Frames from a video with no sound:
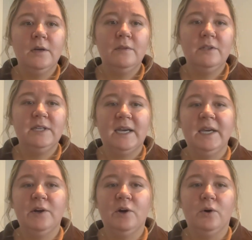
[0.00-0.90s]
The
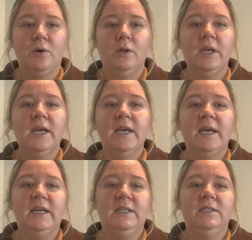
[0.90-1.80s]
second goal
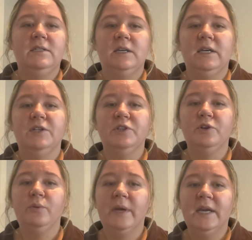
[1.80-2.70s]
is in
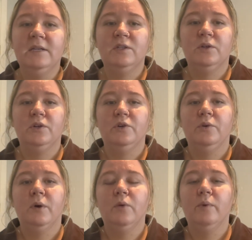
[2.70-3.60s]
2 weeks,
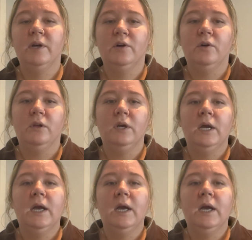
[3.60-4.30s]
you will